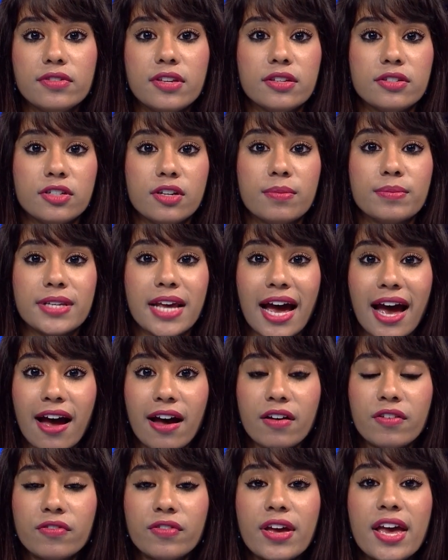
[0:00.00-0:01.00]
systems
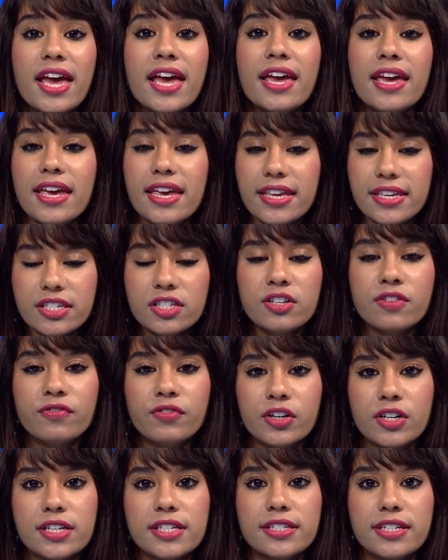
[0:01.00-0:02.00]
have is the
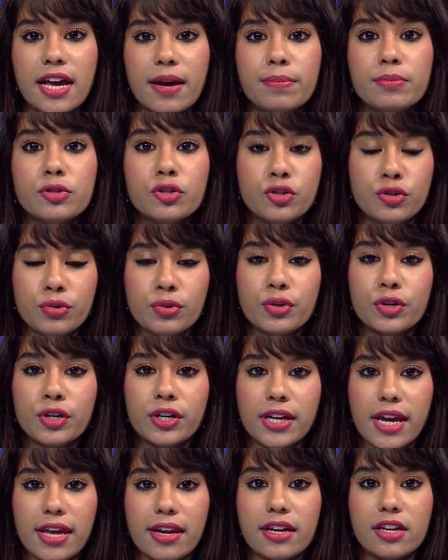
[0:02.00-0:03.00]
first step to
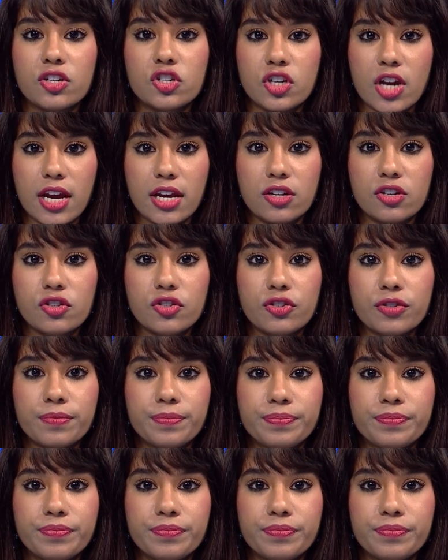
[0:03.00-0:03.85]
creating change.